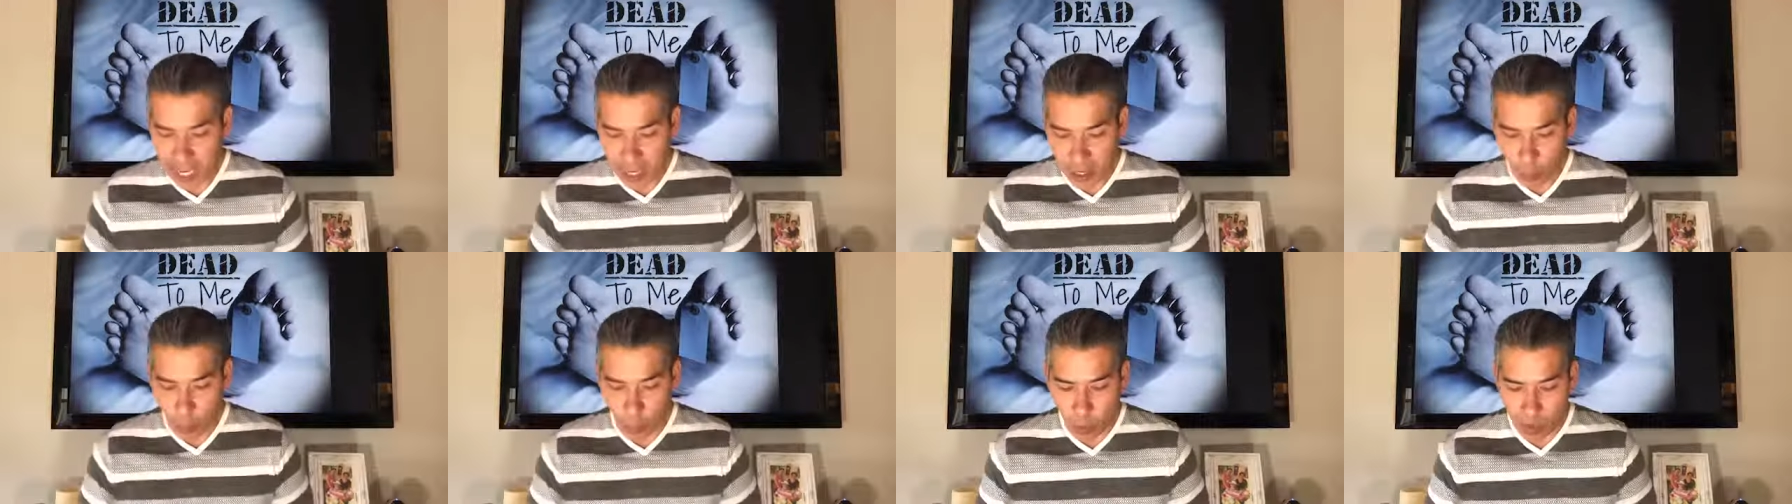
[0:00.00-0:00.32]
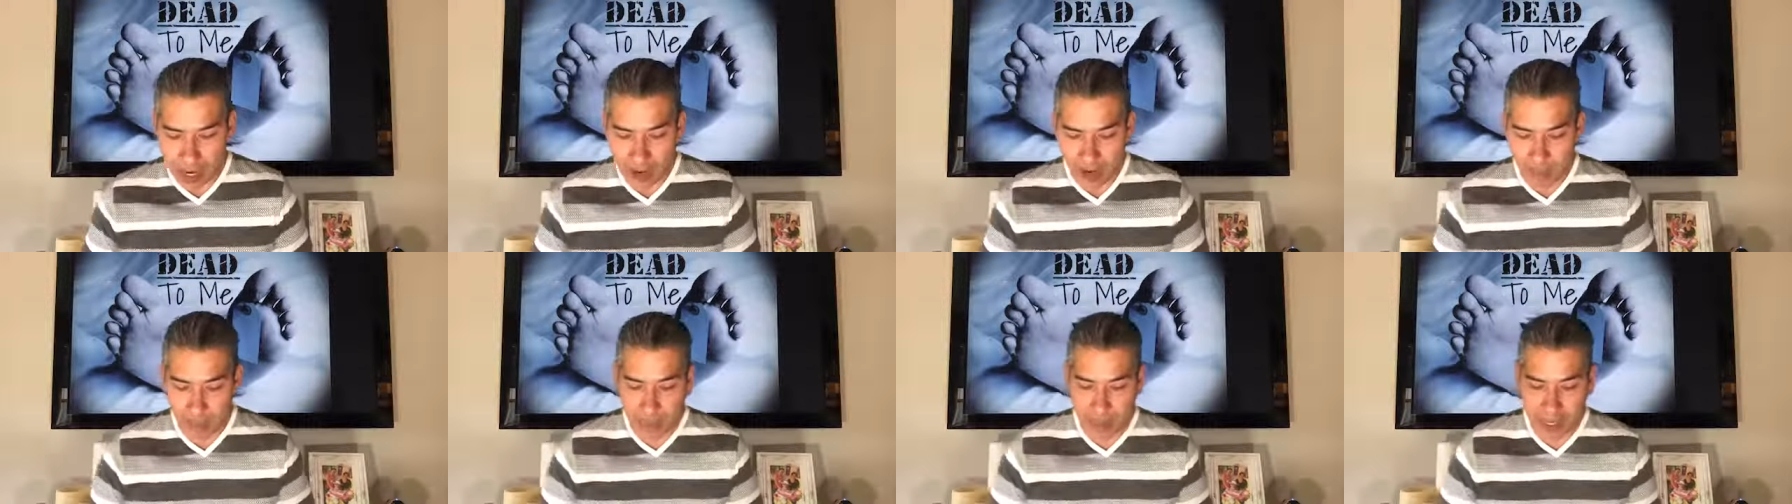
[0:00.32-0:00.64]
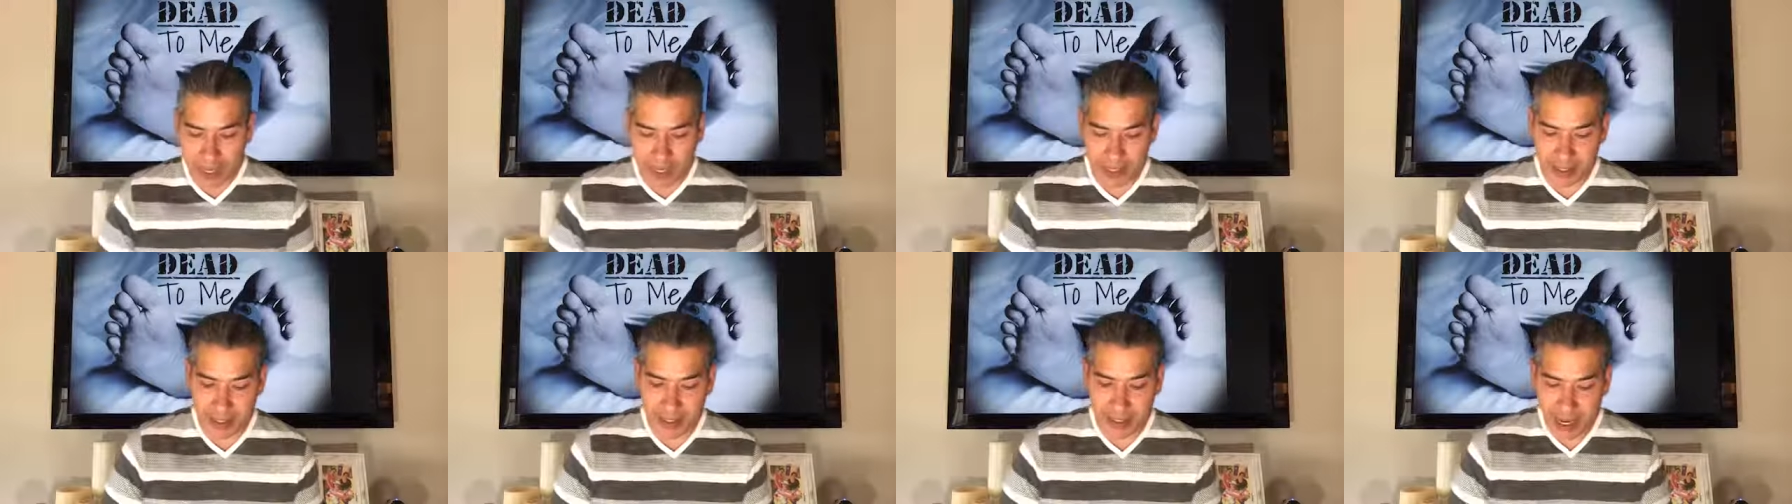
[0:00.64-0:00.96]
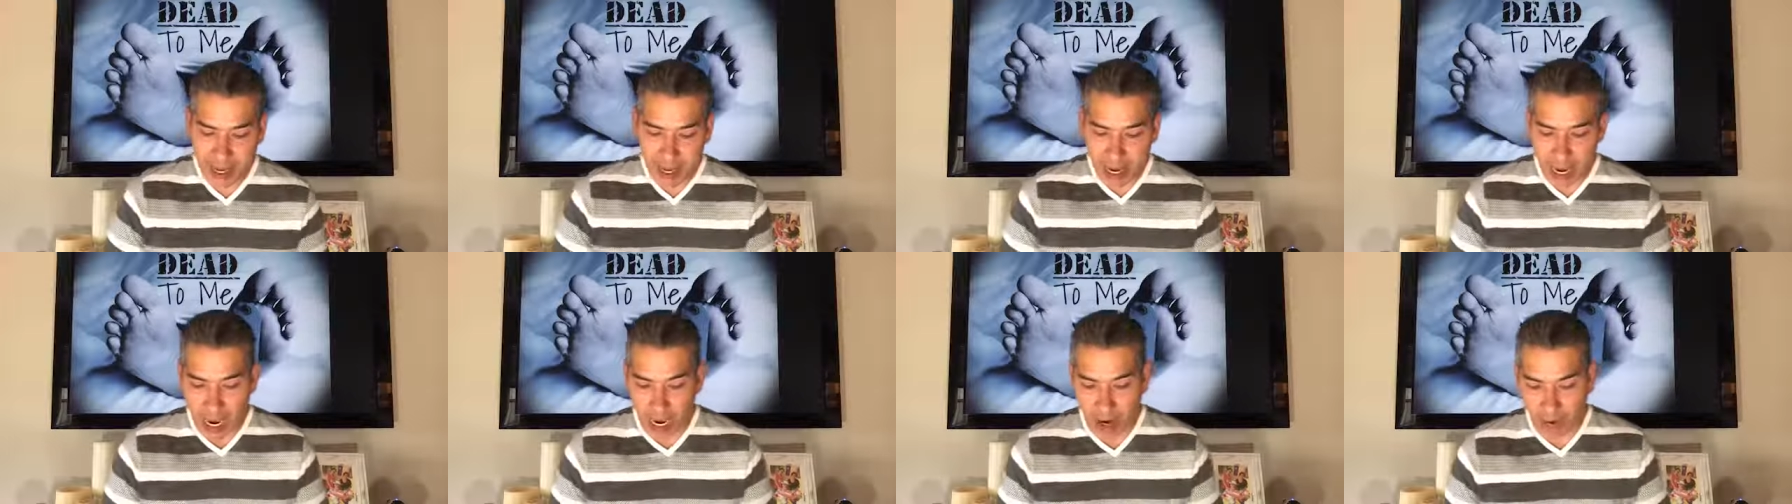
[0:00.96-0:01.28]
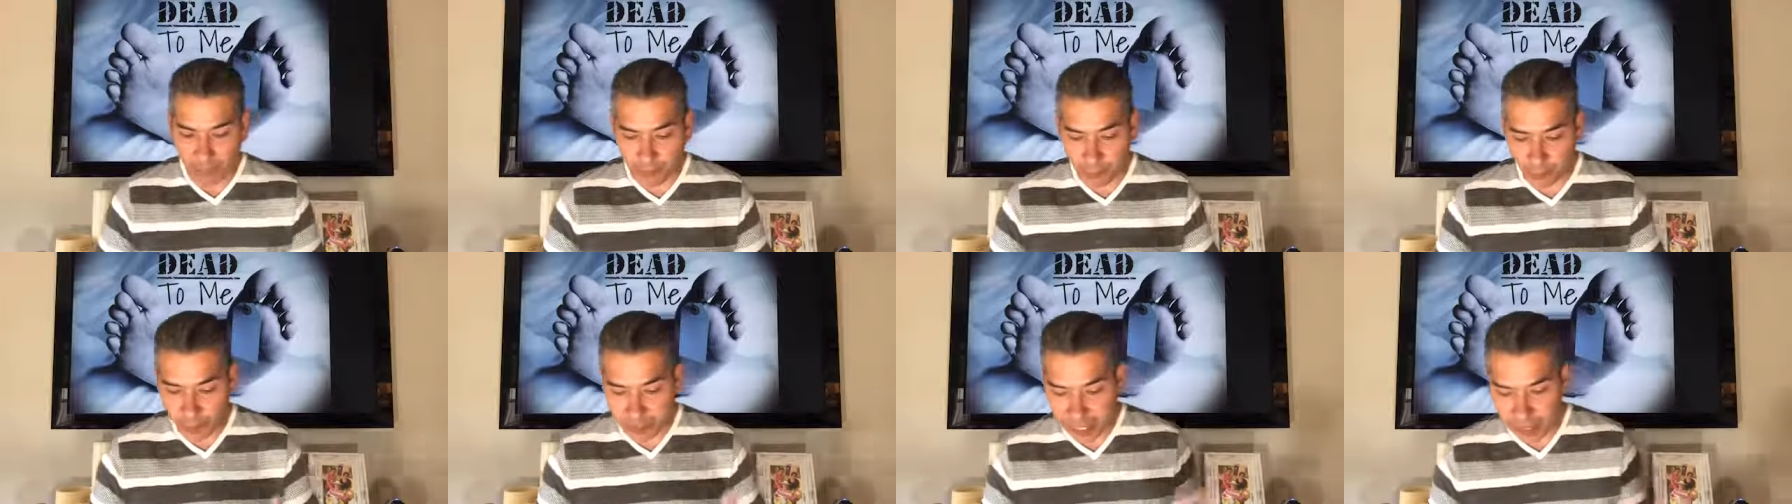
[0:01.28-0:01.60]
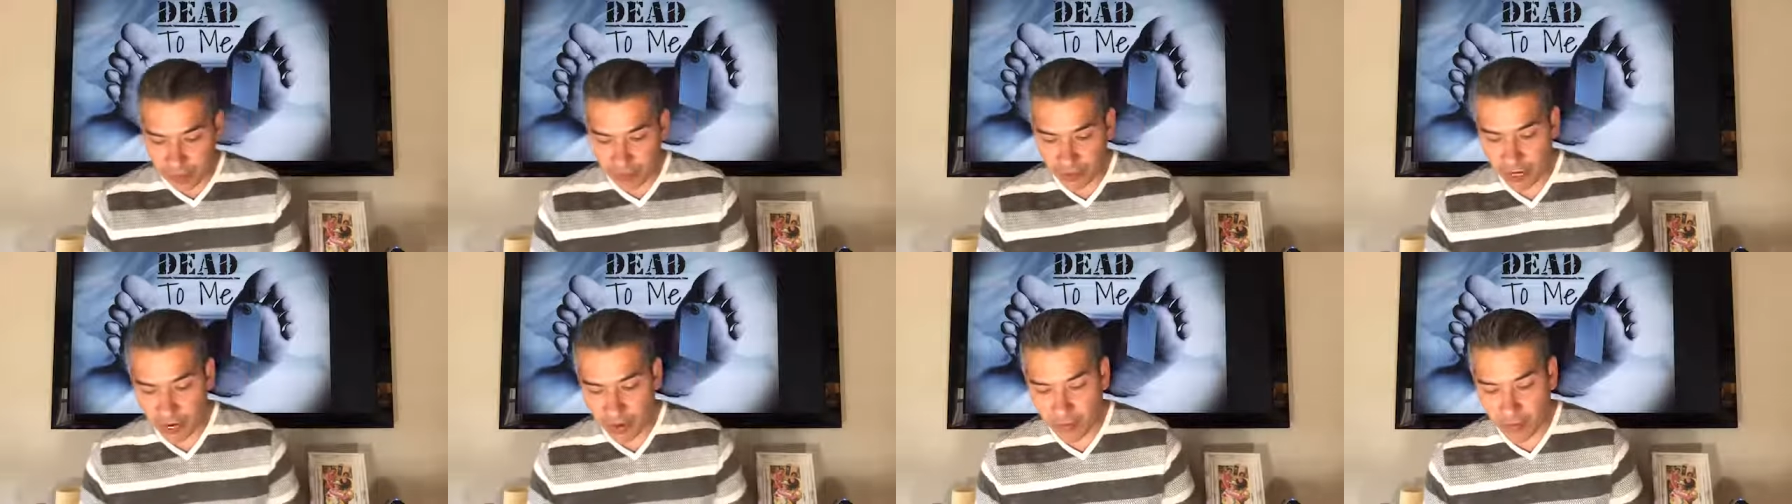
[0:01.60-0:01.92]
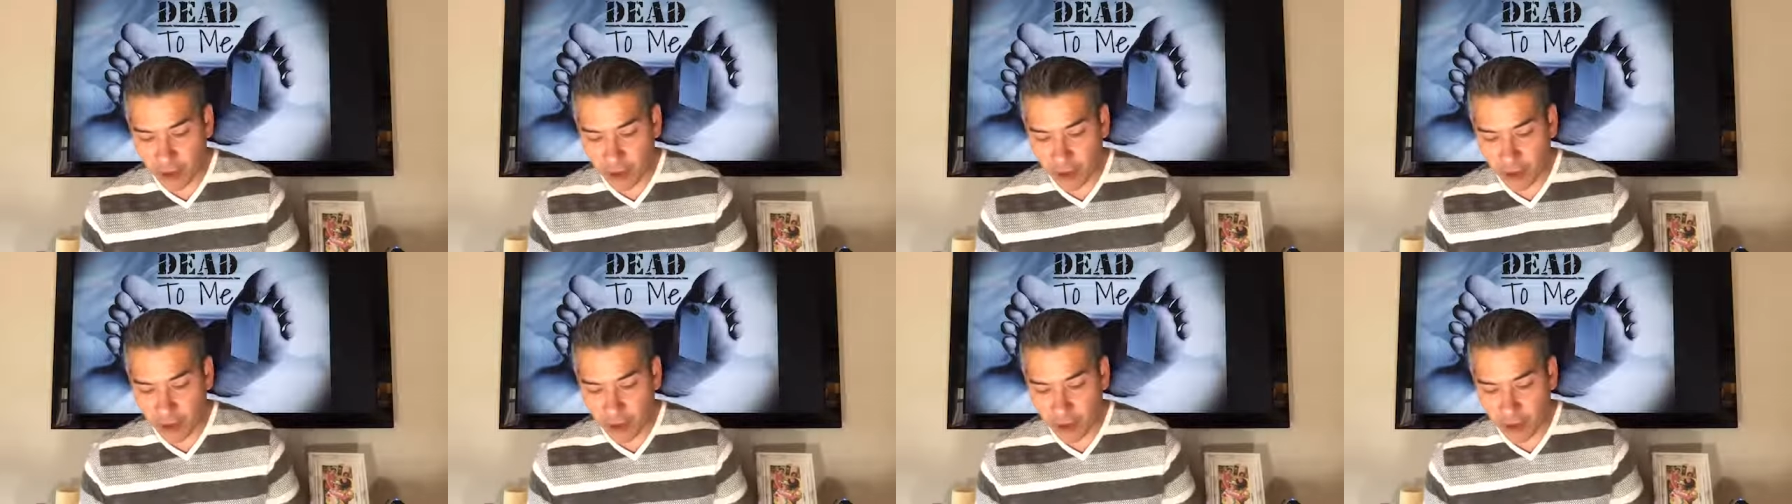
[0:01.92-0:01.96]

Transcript: we have been uh, forgiven of